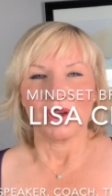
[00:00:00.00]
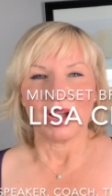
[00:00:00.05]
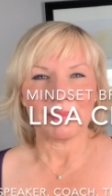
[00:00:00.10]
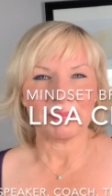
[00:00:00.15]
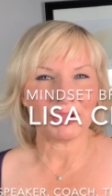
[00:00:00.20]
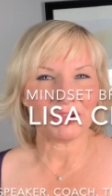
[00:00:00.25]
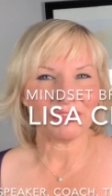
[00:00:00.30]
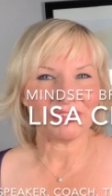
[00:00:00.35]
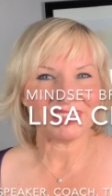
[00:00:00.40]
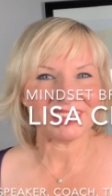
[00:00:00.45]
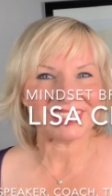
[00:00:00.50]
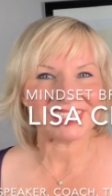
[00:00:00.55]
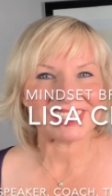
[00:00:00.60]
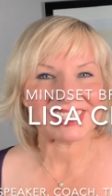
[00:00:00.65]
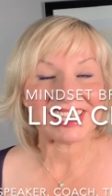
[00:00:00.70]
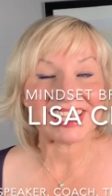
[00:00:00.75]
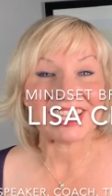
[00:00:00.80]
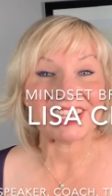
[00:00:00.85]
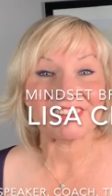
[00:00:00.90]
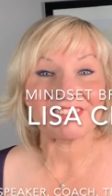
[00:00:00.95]
I'm covering the
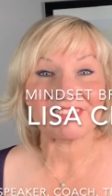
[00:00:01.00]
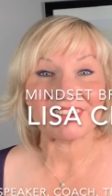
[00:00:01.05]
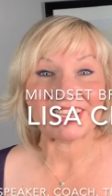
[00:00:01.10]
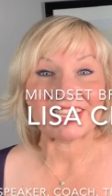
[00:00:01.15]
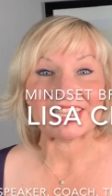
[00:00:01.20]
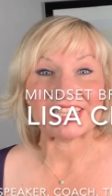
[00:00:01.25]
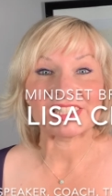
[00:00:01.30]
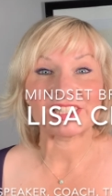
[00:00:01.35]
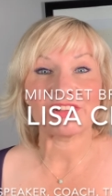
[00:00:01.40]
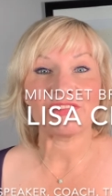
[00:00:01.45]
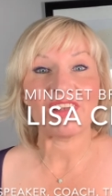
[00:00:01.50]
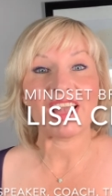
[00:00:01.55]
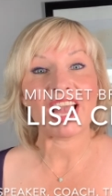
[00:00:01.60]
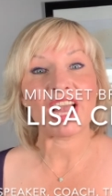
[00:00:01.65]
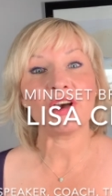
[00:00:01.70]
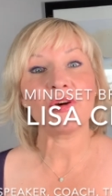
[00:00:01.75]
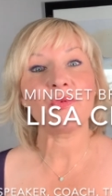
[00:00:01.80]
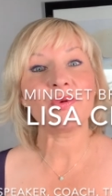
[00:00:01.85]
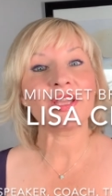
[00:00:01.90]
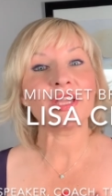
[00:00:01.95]
series of
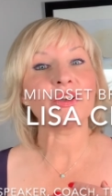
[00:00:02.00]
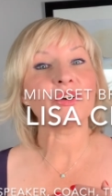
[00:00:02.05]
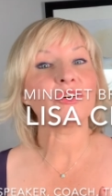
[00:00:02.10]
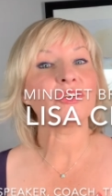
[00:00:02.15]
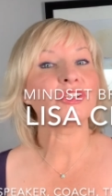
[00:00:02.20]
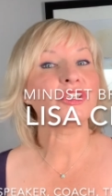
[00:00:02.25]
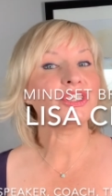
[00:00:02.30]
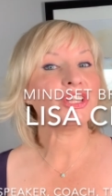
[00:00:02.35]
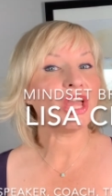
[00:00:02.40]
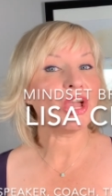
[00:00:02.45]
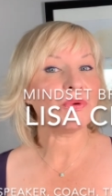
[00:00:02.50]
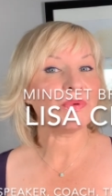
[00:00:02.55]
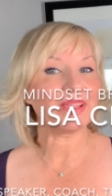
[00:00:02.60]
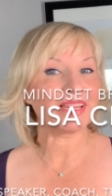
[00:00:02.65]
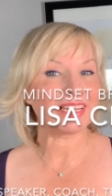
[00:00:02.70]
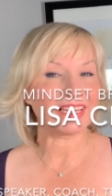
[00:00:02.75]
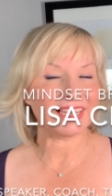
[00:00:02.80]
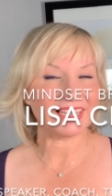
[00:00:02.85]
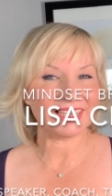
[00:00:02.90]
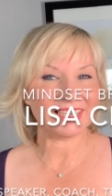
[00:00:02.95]
how we
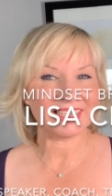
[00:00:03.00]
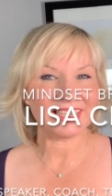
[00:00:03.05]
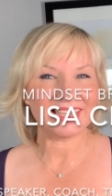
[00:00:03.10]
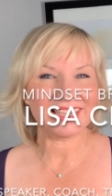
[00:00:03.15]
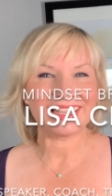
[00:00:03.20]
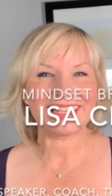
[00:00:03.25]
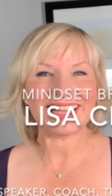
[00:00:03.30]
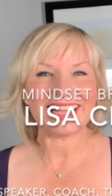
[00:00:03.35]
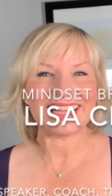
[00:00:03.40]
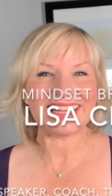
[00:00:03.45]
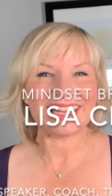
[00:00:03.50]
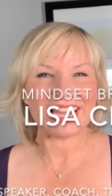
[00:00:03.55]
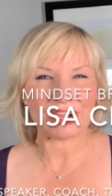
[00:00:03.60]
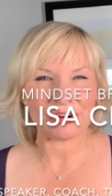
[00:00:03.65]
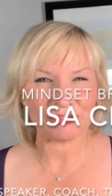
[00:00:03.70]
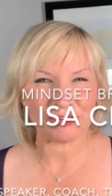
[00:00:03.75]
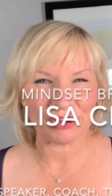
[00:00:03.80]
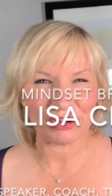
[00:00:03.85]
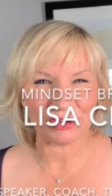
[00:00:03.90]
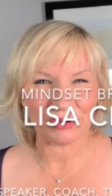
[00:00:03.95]
unknowingly get in
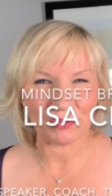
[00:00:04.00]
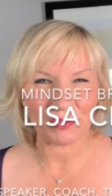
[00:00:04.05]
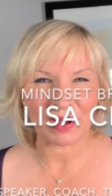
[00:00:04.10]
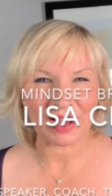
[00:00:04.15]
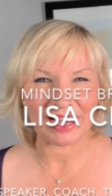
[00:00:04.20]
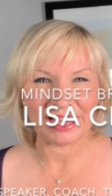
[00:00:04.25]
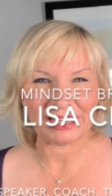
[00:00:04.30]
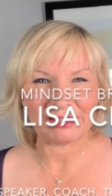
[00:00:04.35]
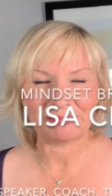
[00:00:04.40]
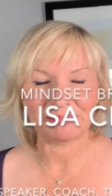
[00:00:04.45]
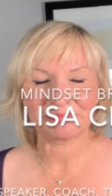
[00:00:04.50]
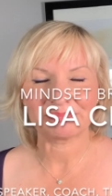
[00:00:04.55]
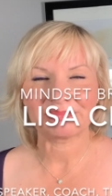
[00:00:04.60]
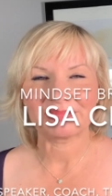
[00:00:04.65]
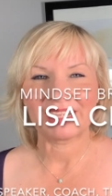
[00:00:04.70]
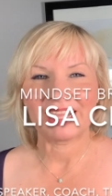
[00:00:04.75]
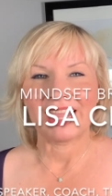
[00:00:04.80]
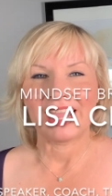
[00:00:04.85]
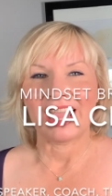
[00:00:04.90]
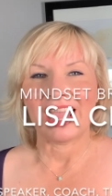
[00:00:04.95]
our own way.
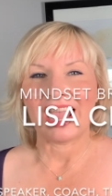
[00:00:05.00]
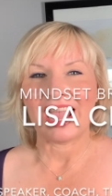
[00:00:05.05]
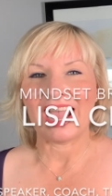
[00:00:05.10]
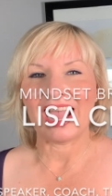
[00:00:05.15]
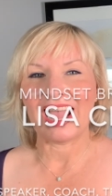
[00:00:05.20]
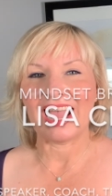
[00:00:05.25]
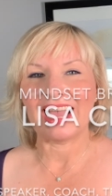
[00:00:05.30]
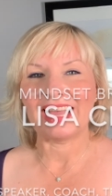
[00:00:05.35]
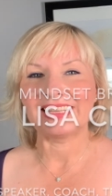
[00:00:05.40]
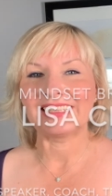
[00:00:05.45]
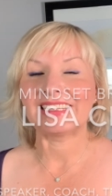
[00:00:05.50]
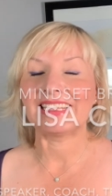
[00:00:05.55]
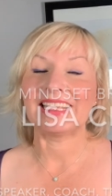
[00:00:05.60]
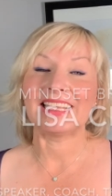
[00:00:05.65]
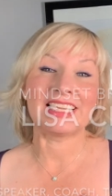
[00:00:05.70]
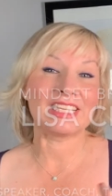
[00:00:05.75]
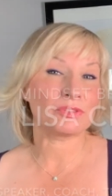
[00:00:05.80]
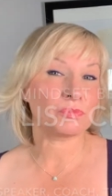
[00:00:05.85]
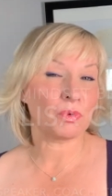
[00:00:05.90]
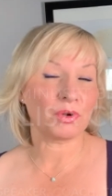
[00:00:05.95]
And
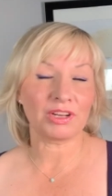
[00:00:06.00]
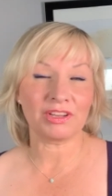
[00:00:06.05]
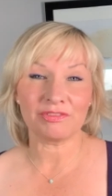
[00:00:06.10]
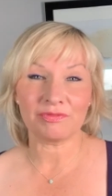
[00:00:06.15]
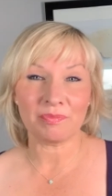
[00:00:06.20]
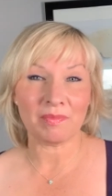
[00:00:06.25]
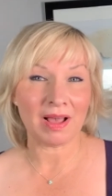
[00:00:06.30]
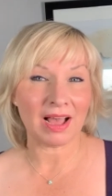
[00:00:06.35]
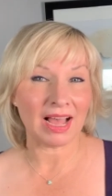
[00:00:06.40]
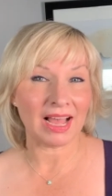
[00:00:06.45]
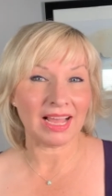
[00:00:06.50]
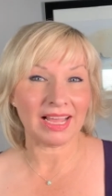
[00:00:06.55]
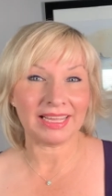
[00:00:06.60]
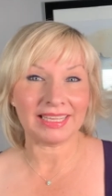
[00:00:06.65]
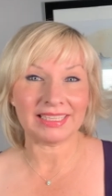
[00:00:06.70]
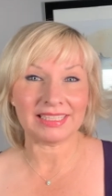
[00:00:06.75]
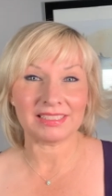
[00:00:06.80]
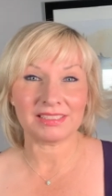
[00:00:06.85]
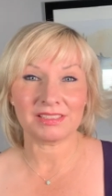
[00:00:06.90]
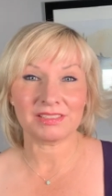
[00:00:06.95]
here's one of
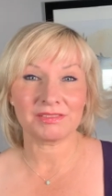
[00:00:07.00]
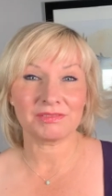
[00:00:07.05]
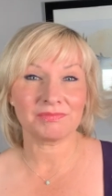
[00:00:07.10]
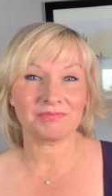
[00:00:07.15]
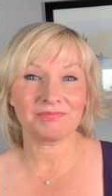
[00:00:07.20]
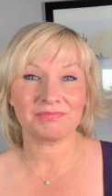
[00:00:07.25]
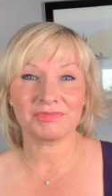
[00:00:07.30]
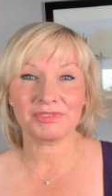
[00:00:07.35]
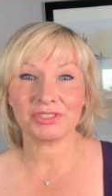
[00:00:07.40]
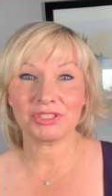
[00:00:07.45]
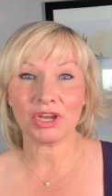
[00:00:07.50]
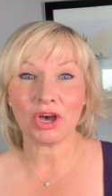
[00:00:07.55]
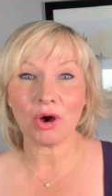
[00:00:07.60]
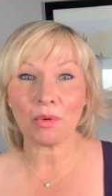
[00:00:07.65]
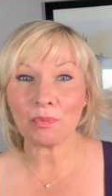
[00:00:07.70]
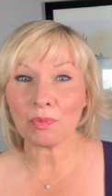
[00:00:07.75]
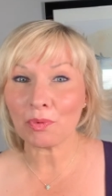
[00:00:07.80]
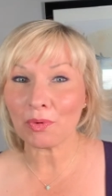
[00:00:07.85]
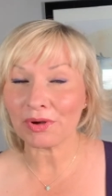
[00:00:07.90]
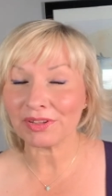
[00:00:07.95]
my
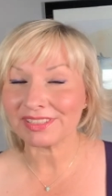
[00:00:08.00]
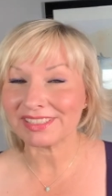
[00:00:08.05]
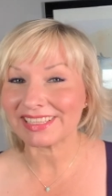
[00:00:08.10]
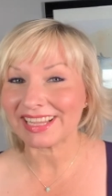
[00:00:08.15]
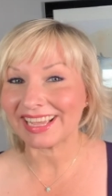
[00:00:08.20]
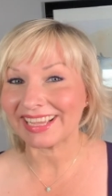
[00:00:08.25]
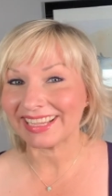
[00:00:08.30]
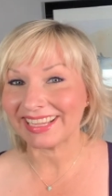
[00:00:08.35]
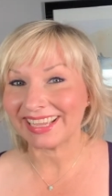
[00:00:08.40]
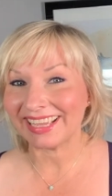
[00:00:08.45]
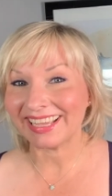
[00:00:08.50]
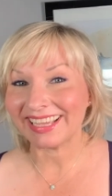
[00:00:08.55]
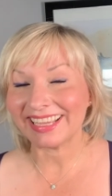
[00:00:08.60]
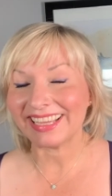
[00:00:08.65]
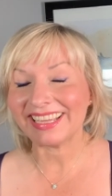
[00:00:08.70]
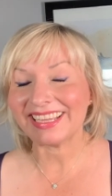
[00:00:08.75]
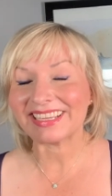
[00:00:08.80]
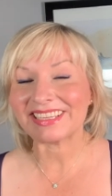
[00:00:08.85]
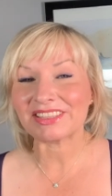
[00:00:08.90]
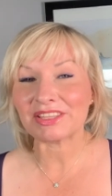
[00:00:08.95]
top ones that I
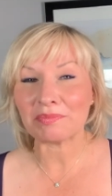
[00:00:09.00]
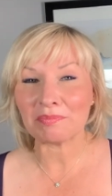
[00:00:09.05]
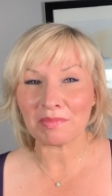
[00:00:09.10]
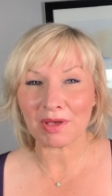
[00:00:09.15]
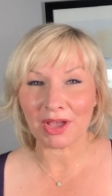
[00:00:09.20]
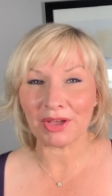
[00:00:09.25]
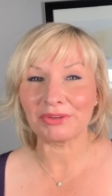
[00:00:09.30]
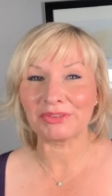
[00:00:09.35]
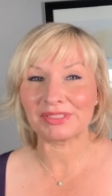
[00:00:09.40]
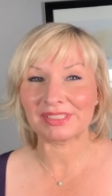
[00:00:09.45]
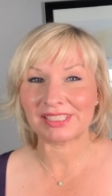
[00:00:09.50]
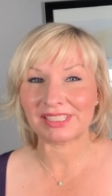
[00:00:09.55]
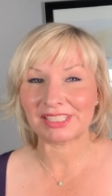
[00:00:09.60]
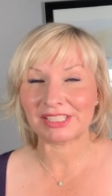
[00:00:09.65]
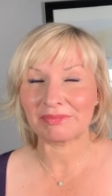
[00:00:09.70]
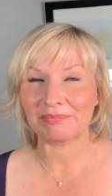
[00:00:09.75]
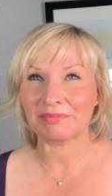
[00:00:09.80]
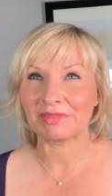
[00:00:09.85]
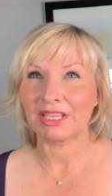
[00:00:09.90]
hear the most.